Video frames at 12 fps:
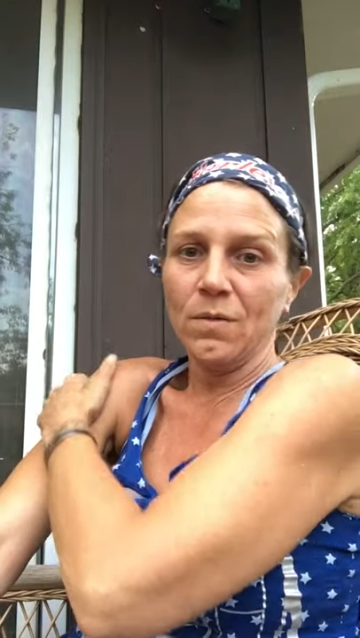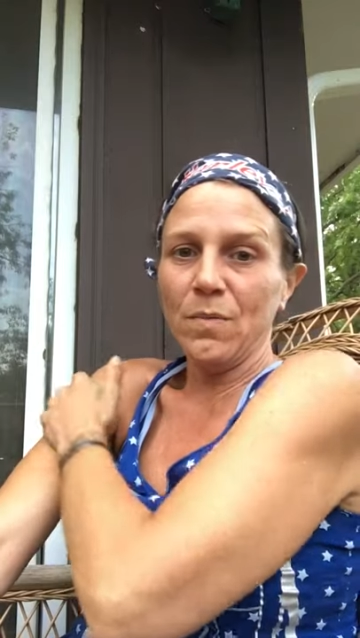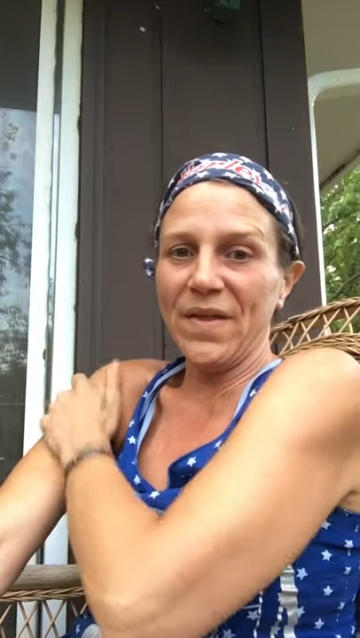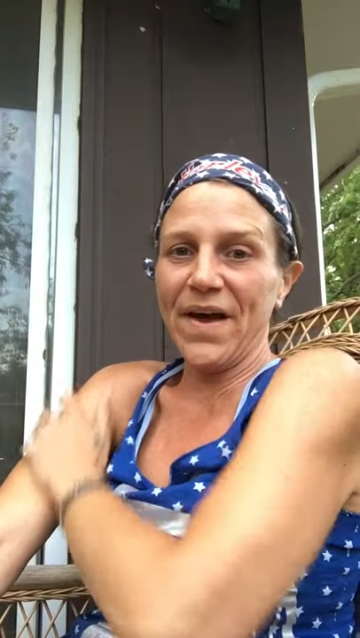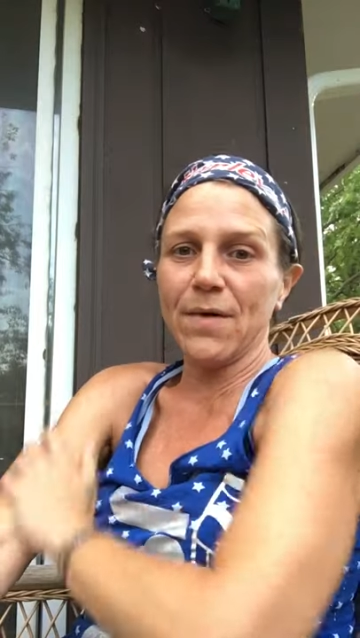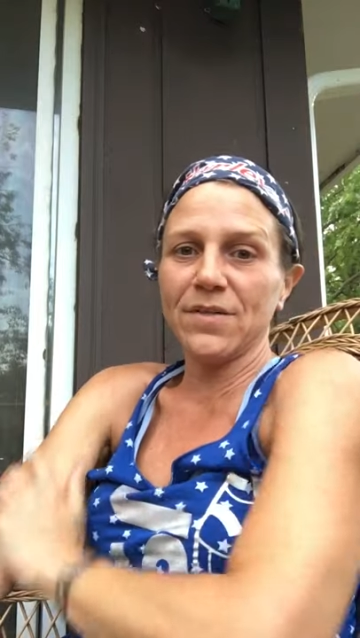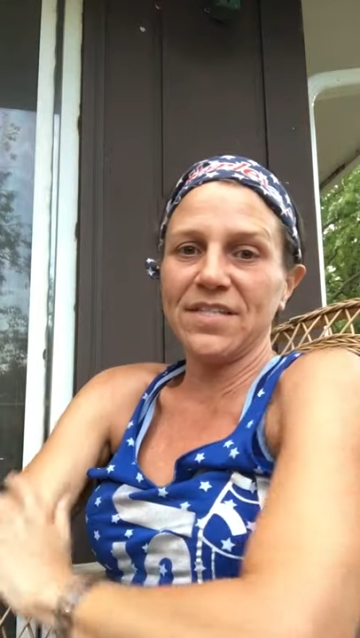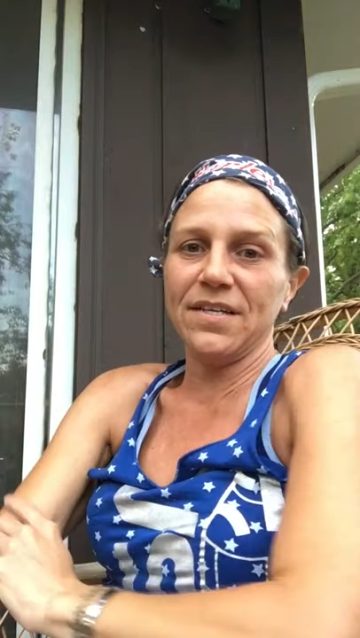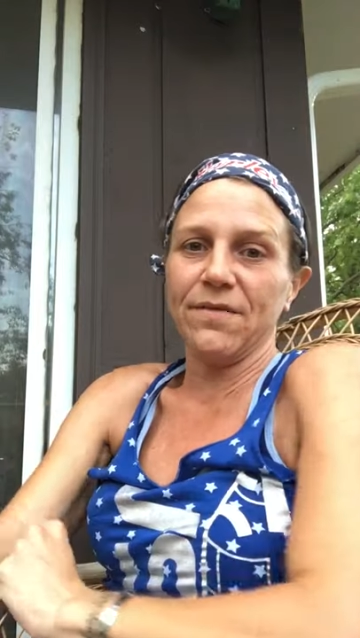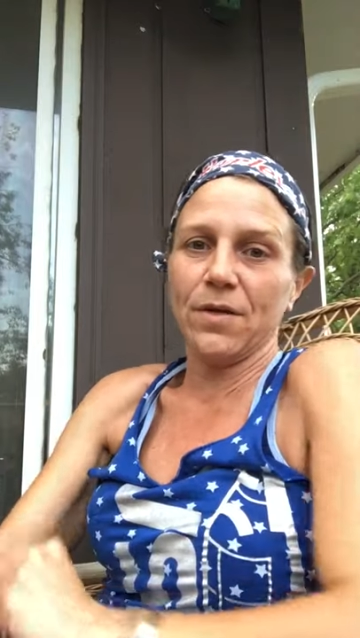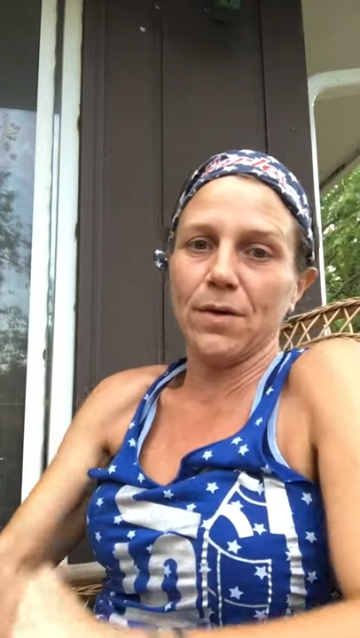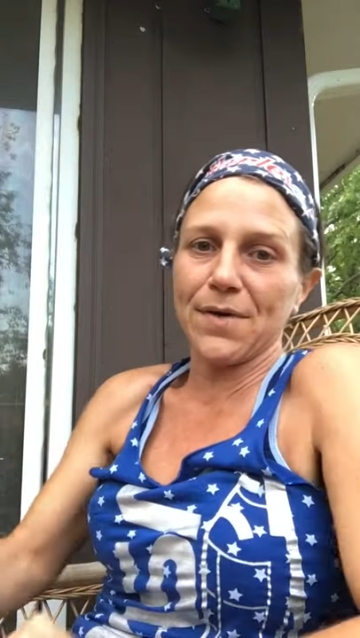But that was
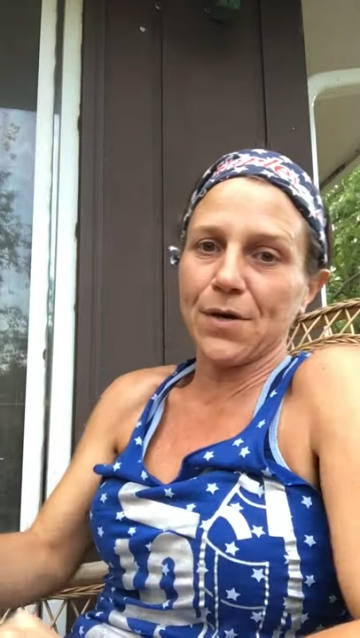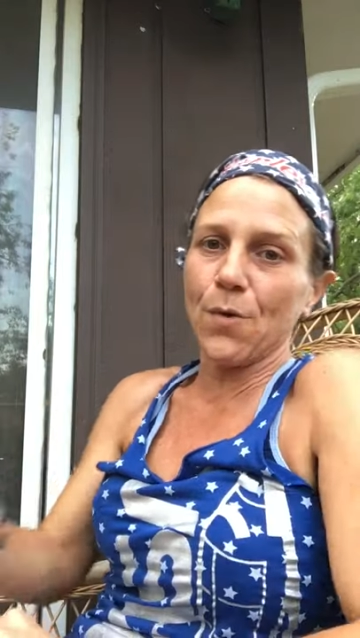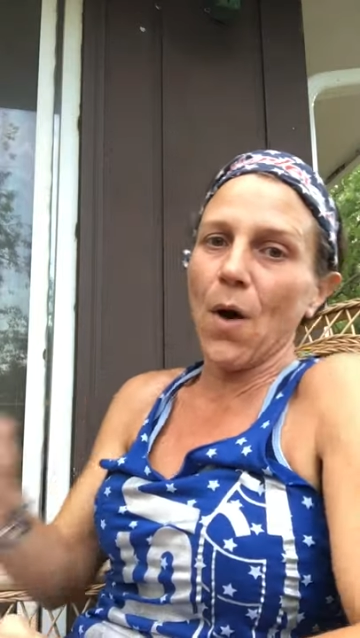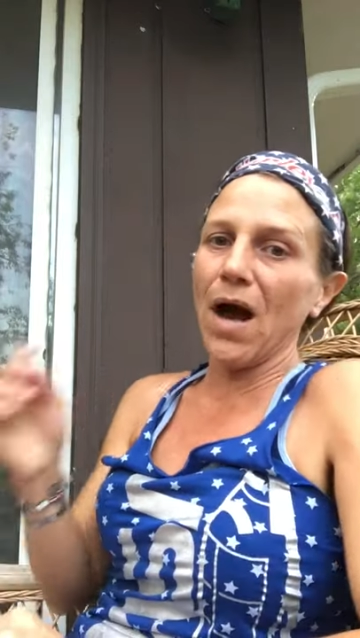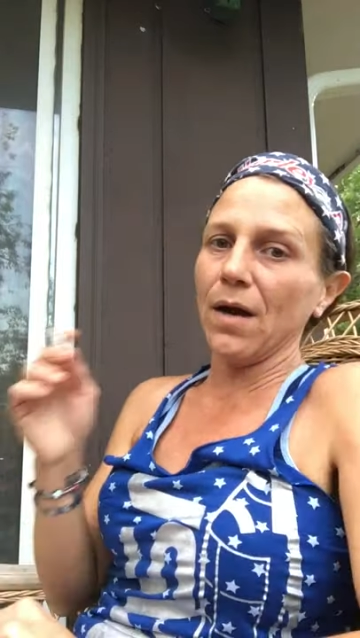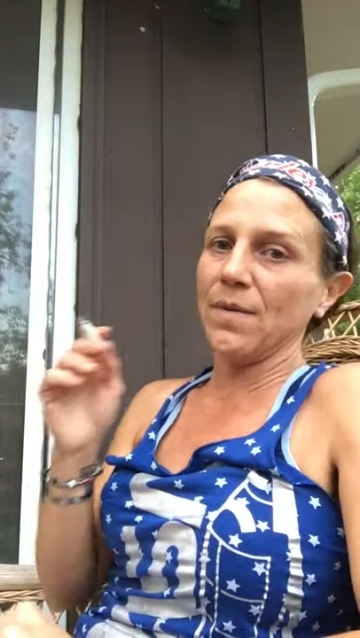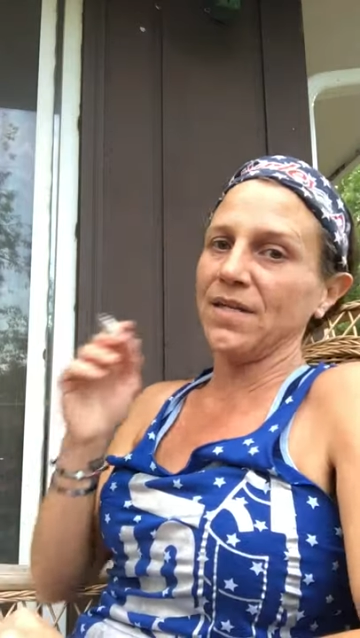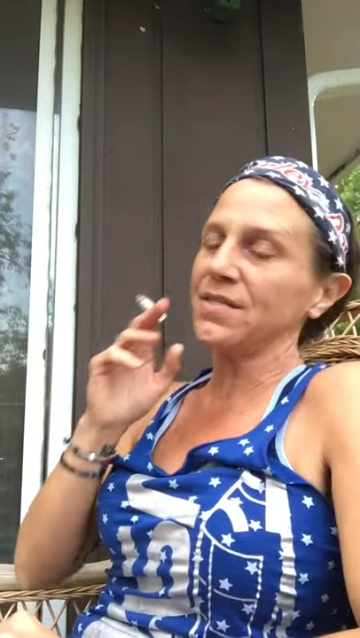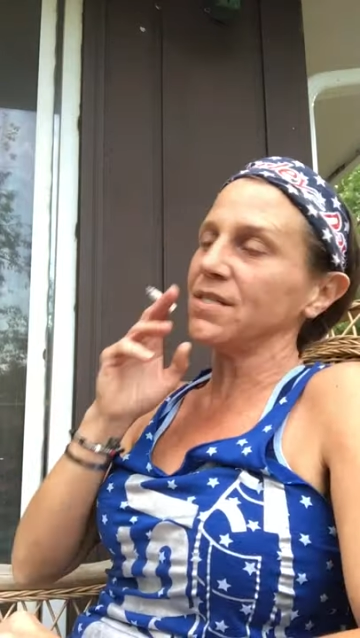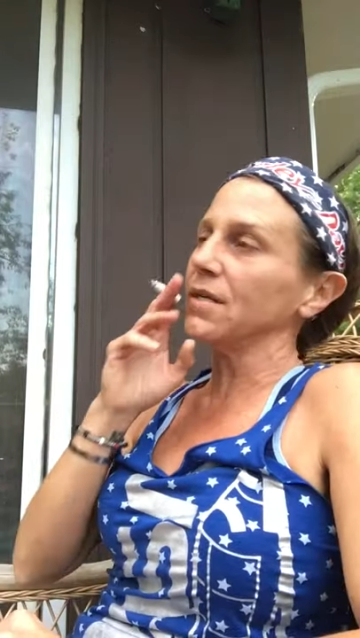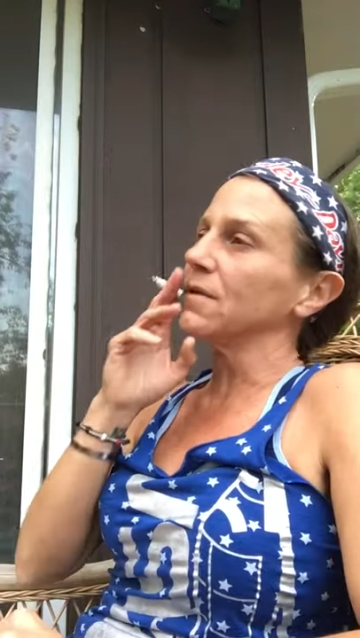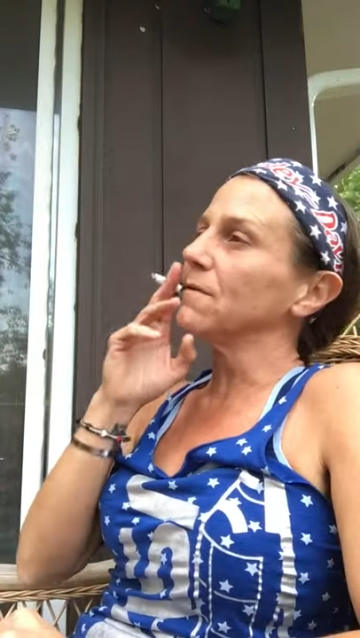never a requirement.